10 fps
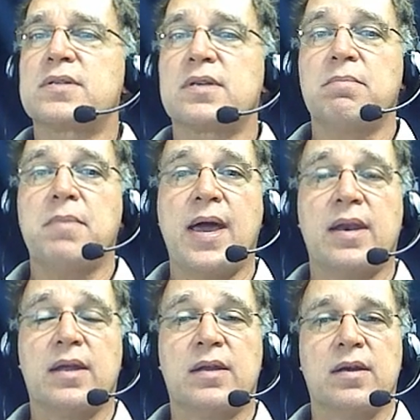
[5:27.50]

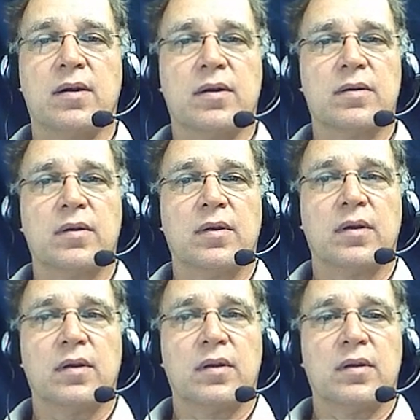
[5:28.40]
schematic here,
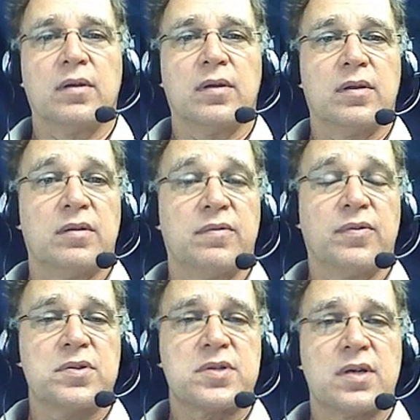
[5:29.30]
and the
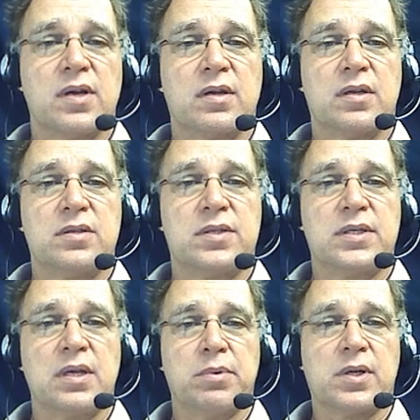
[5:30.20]
first thing I'm going to
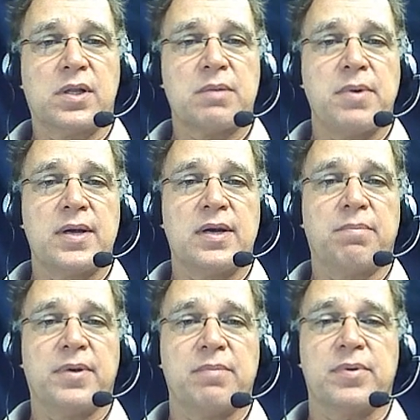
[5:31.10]
double click my
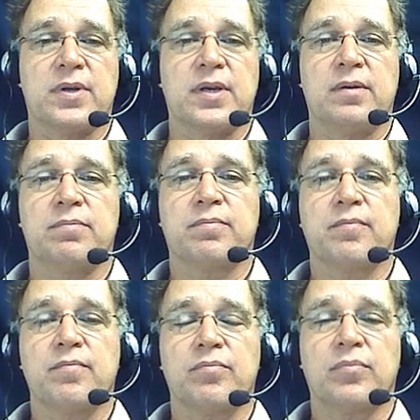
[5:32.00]
op amp again,
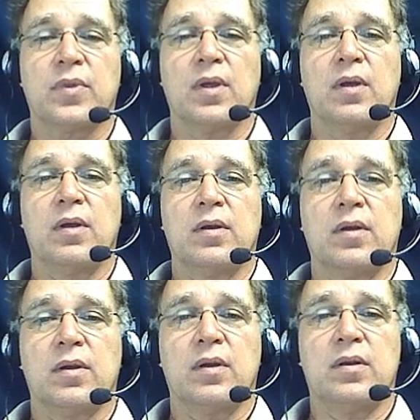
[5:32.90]

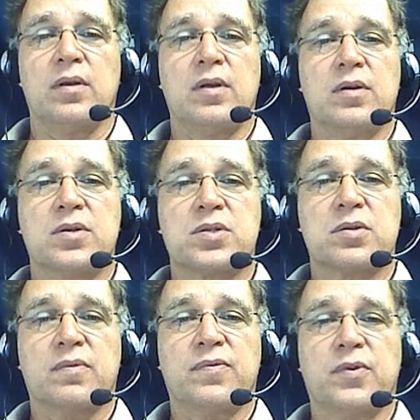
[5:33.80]
and
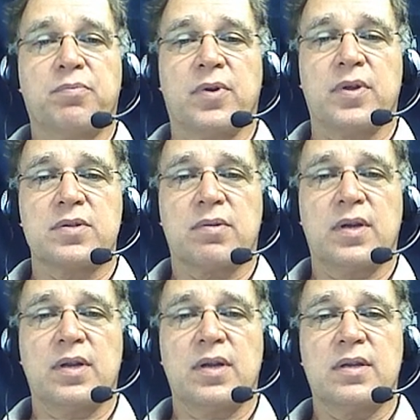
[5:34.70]
here's footprints,
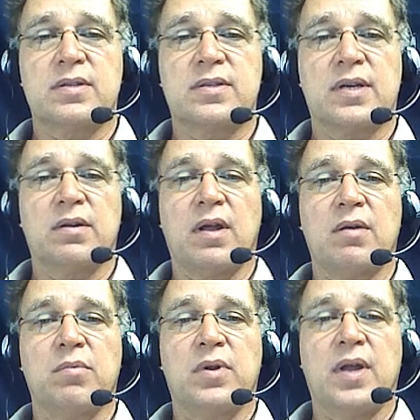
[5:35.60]
right? I'm going to tell it
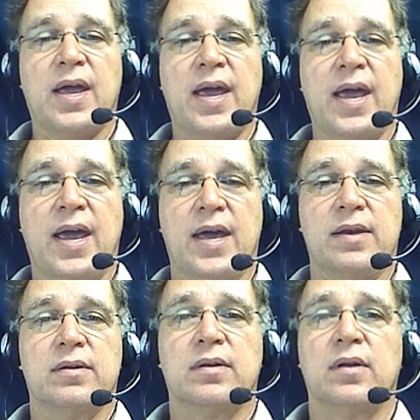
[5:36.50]
I want to
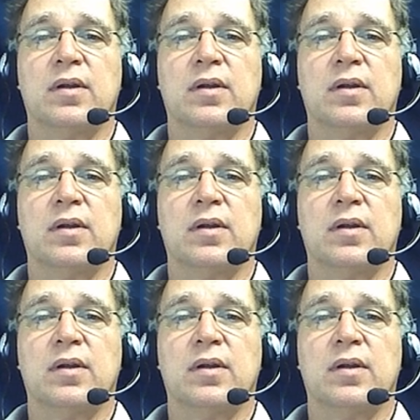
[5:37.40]
add,